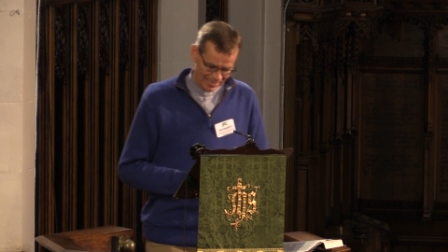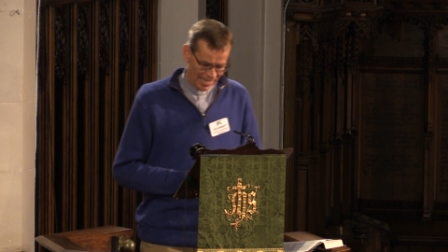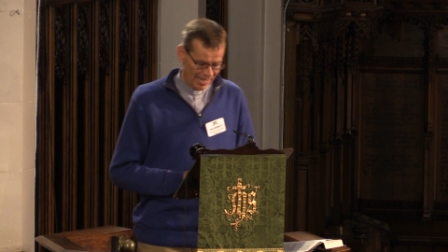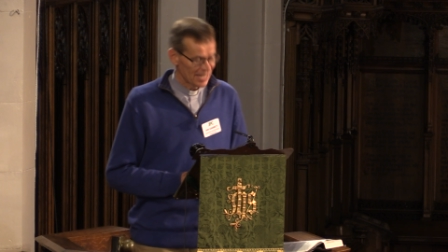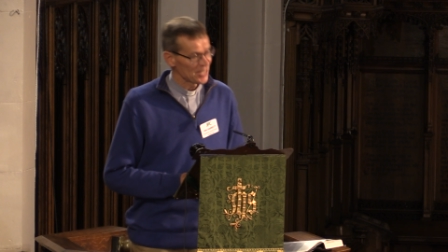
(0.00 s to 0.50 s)

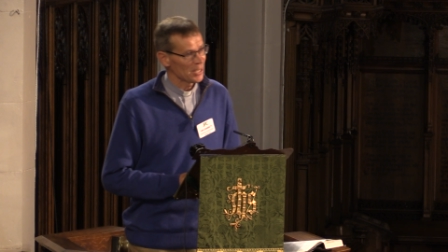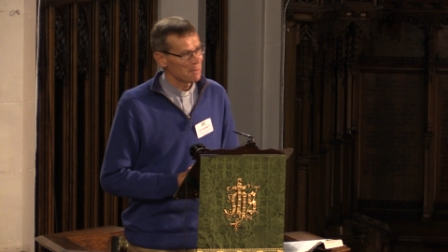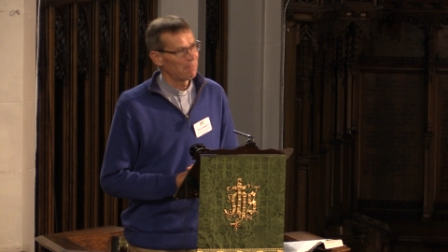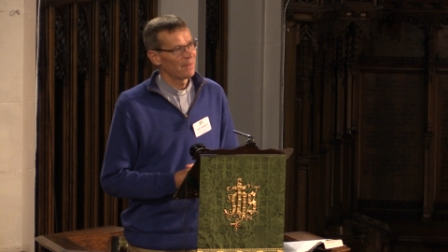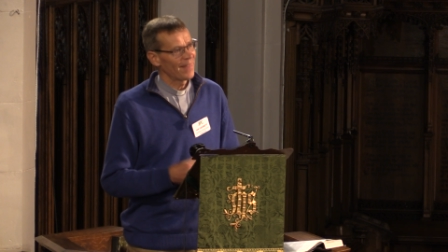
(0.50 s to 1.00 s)
And he said,
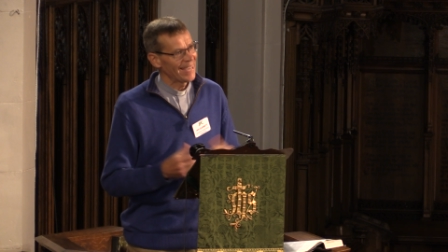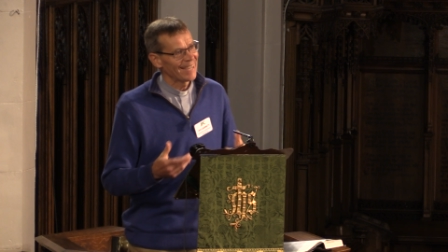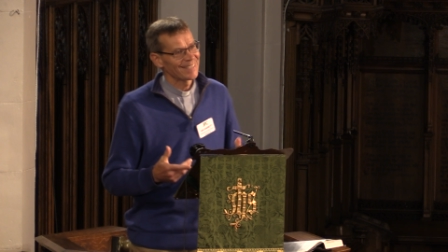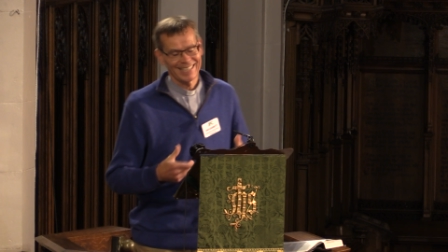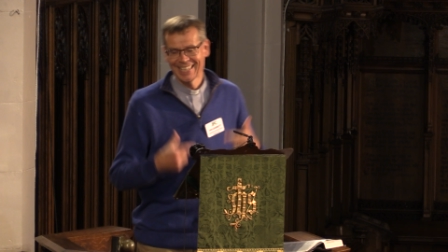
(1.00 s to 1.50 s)
But they
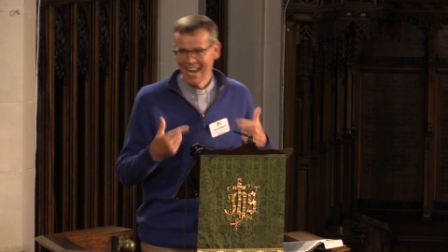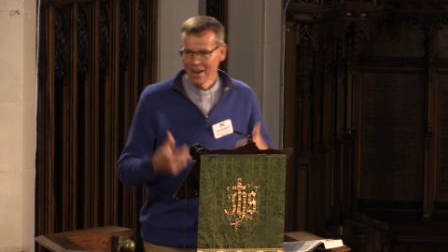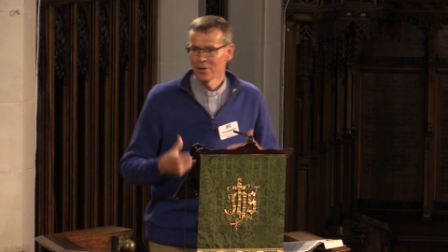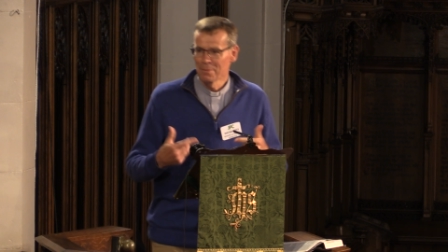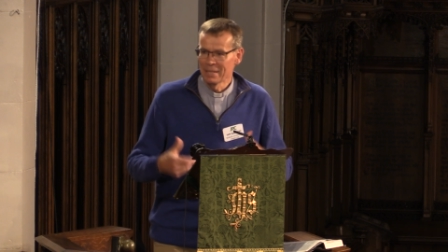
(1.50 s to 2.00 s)
had to
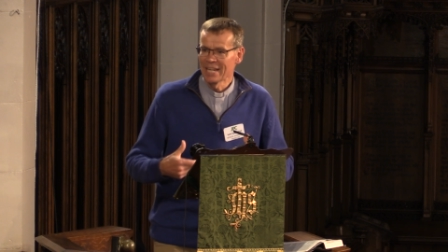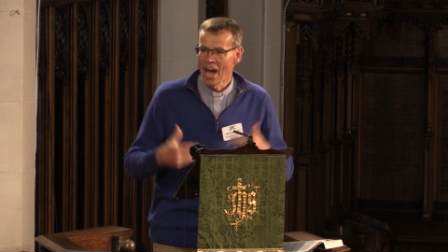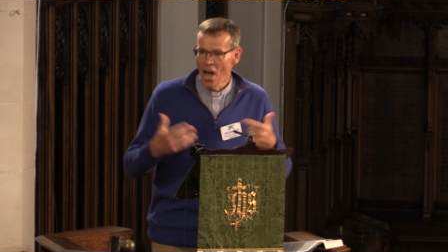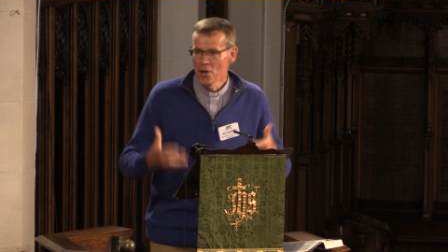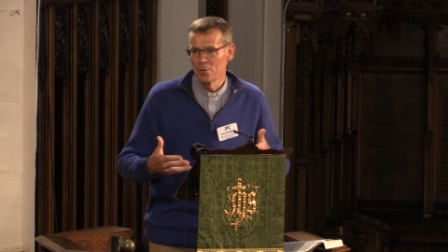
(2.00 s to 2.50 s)
carry me
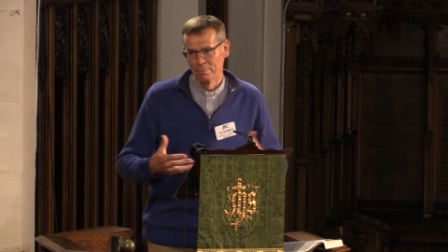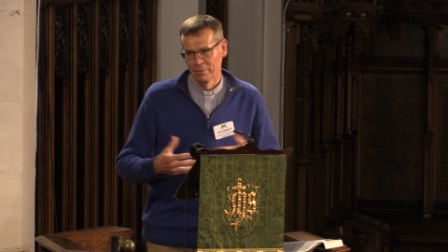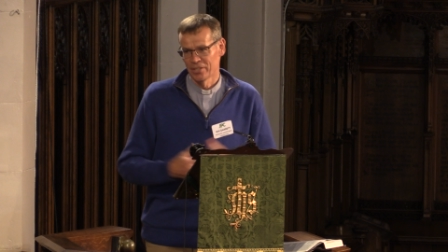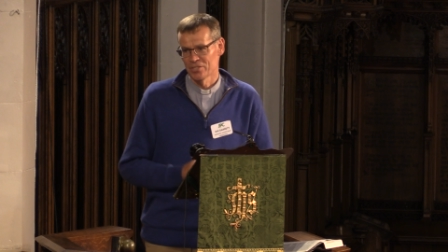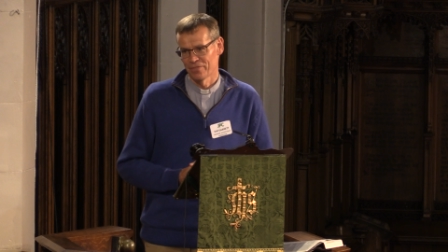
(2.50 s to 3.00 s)
home
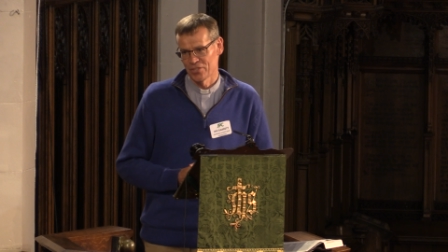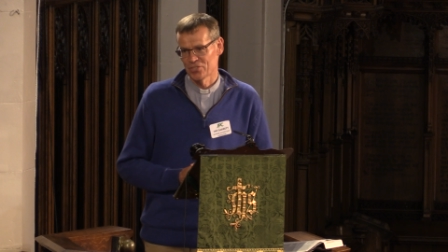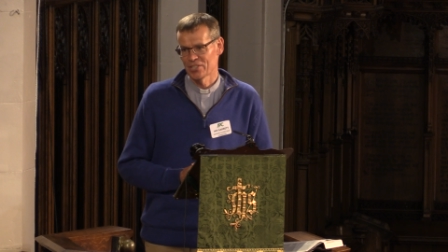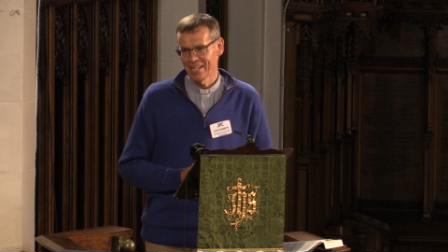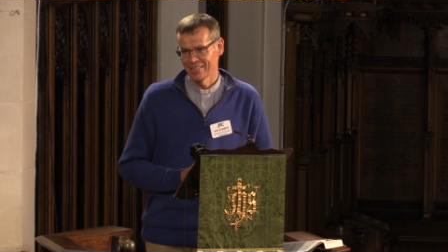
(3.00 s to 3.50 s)
because of the
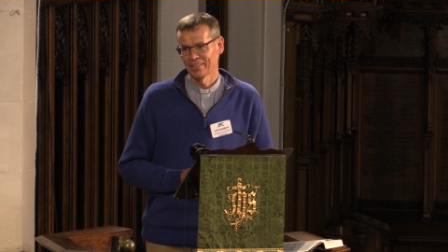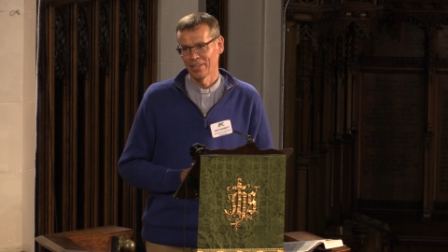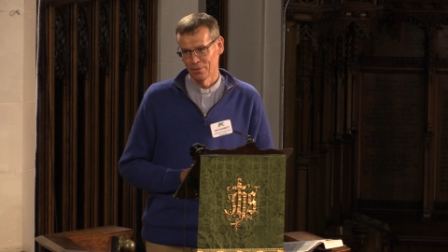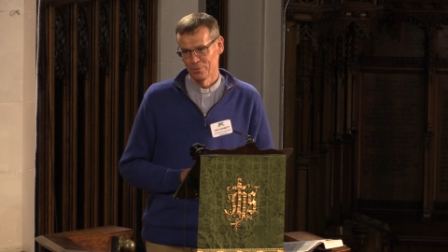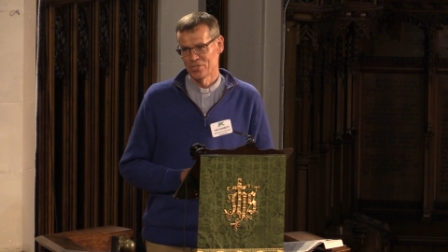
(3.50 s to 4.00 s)
state that
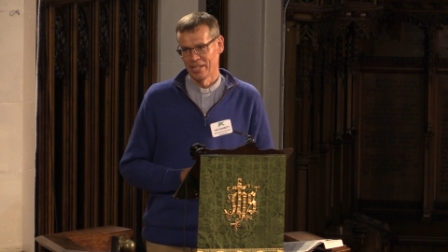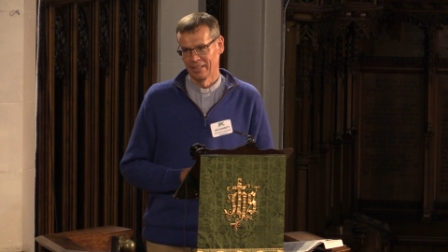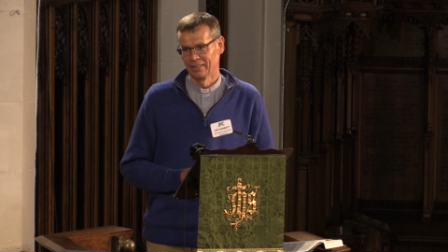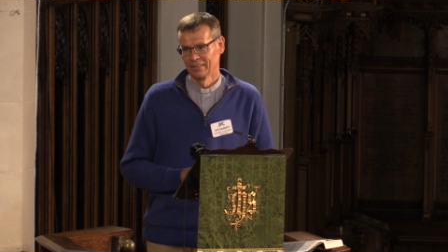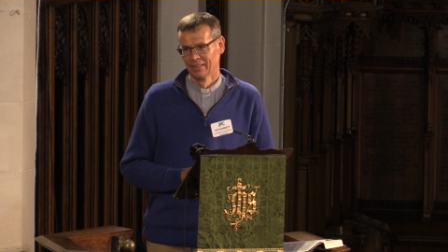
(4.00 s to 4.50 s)
I was in.
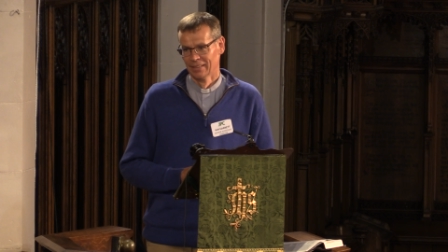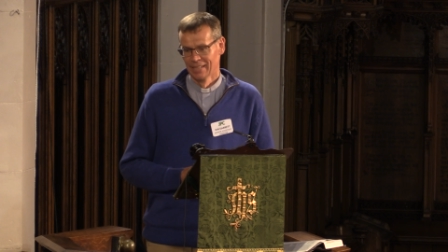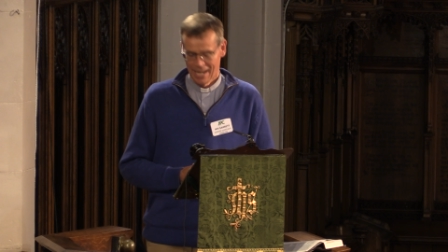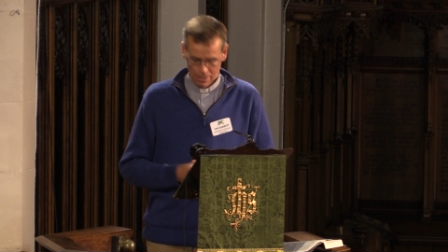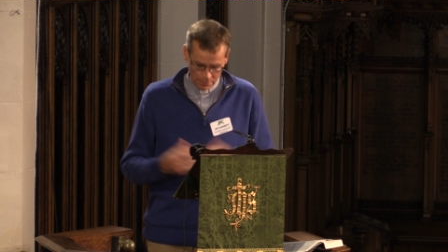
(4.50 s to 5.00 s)

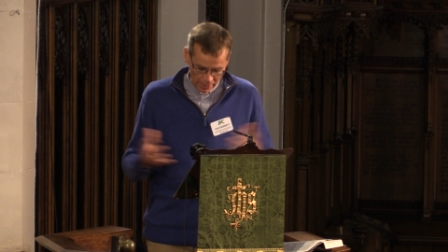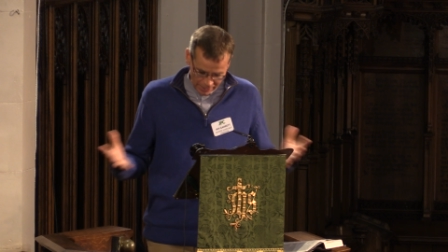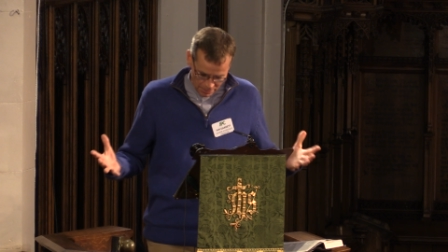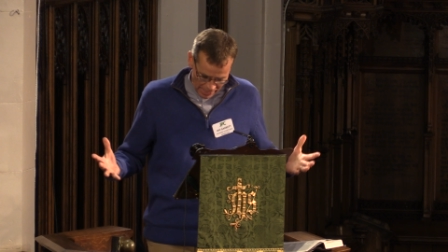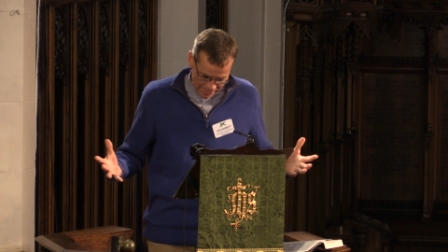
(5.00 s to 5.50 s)
How am I going
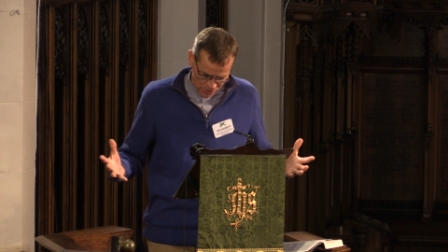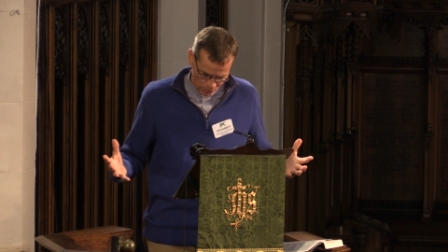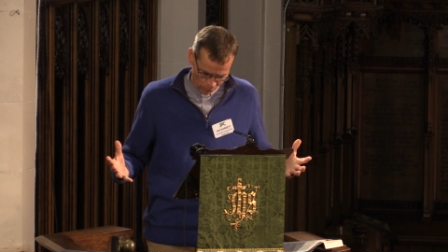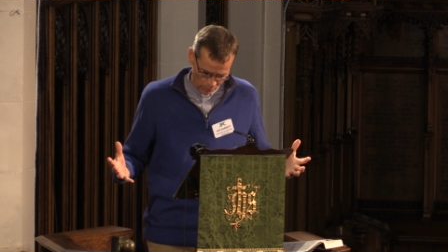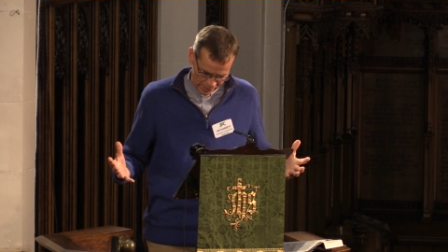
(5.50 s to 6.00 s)
to be any
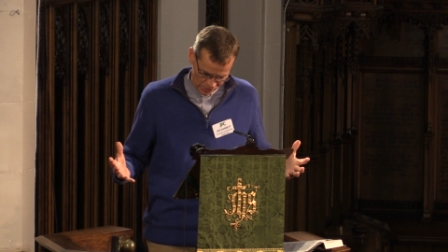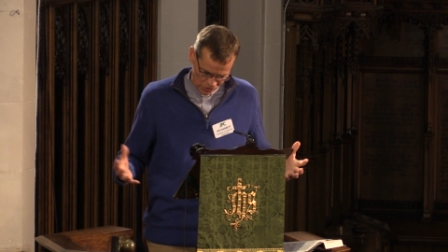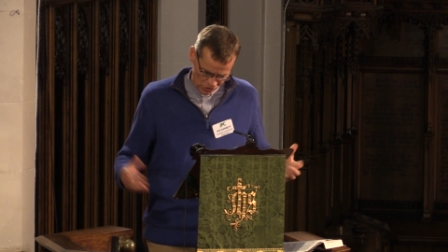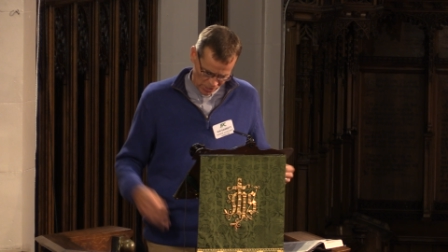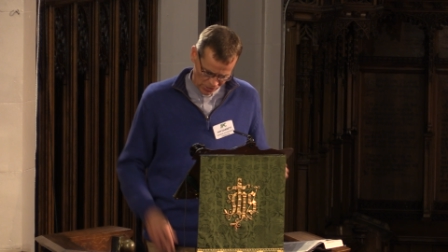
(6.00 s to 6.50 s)
sort of witness to
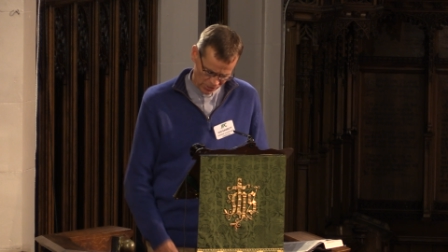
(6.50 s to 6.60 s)
Jesus